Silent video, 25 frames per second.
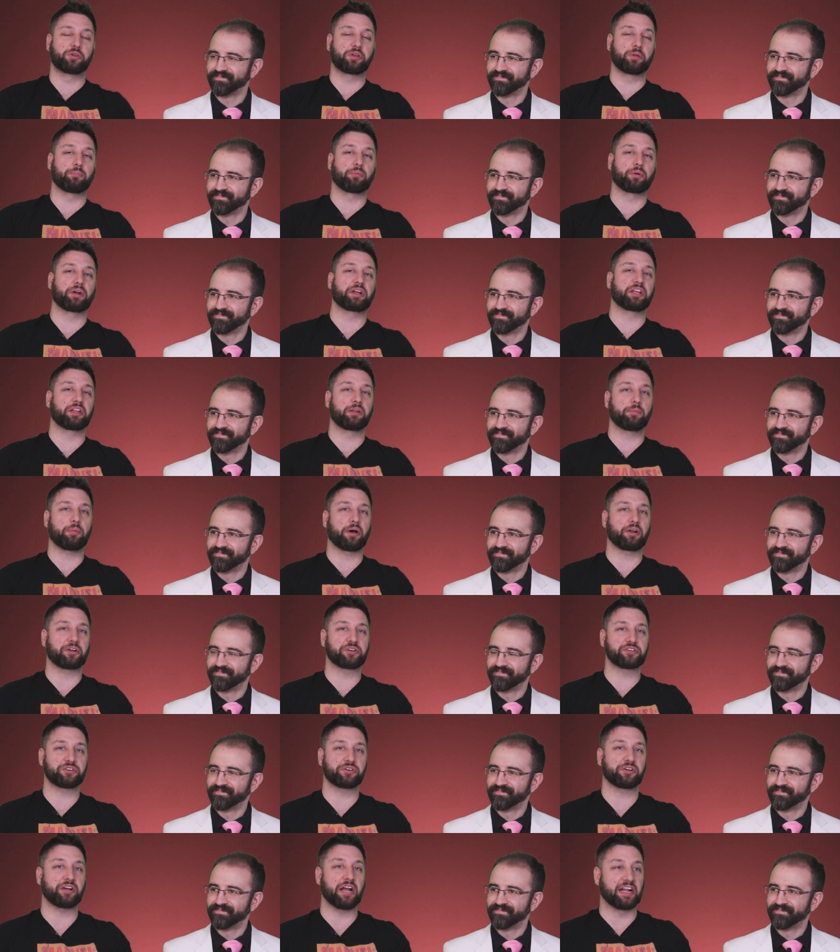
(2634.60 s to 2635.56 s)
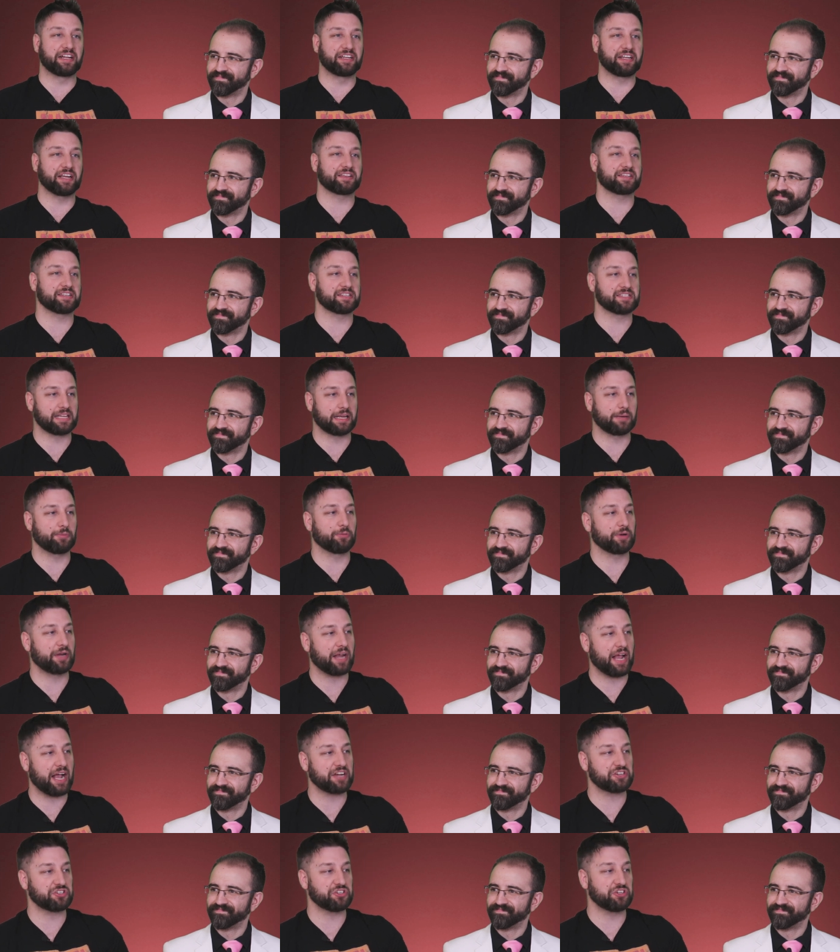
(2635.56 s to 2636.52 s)
Speaker 1: bring in the Punisher and get the same
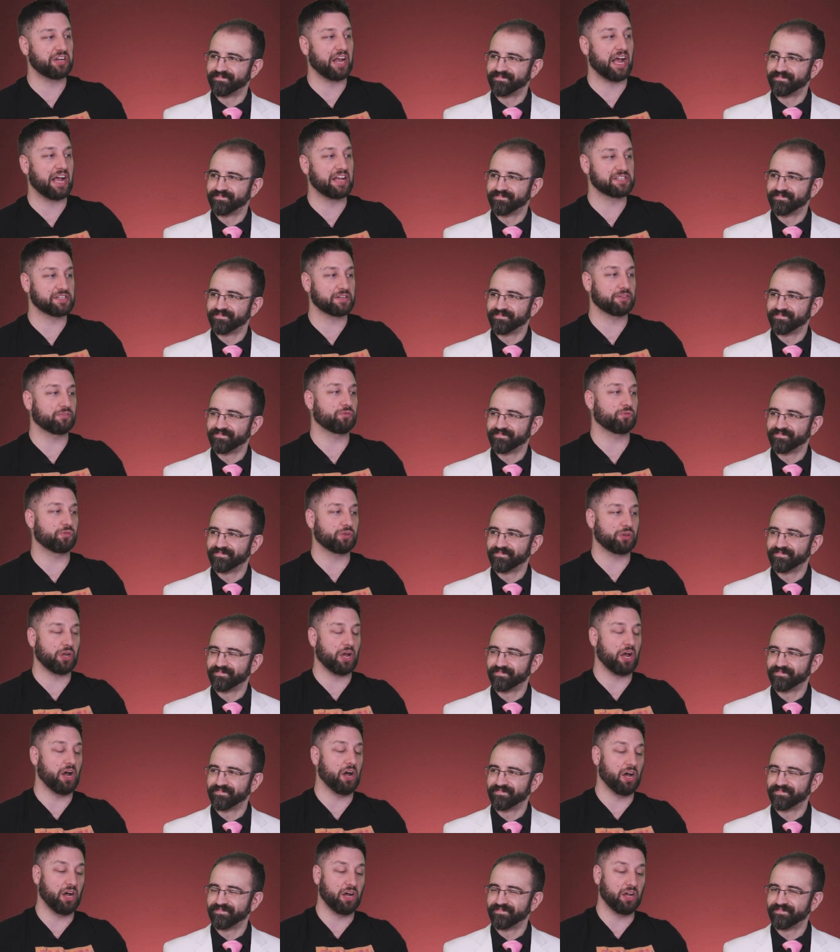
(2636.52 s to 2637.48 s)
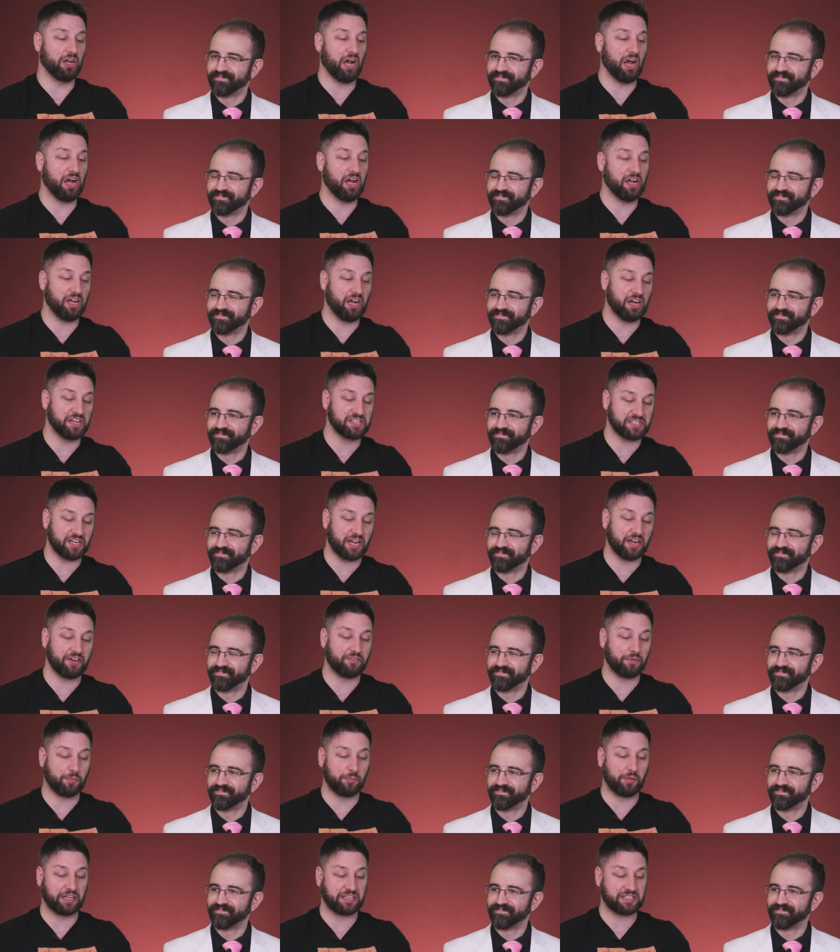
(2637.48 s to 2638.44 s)
reaction as if,
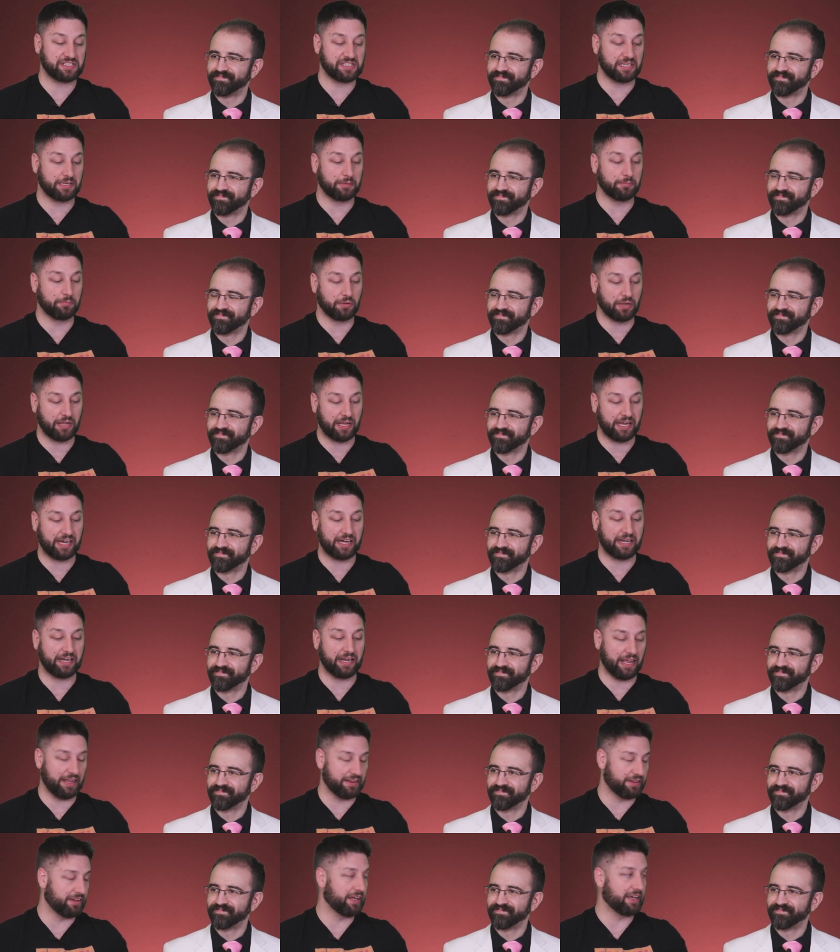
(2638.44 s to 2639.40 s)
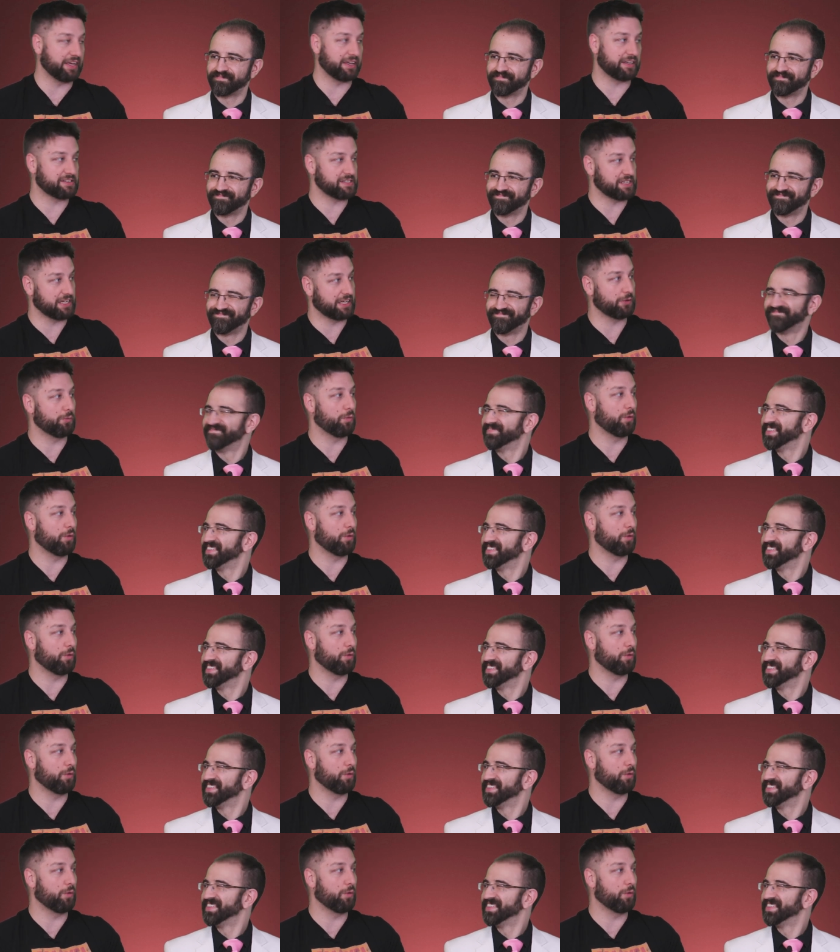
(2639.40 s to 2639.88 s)
aside from, like, seeing Blade and, like, seeing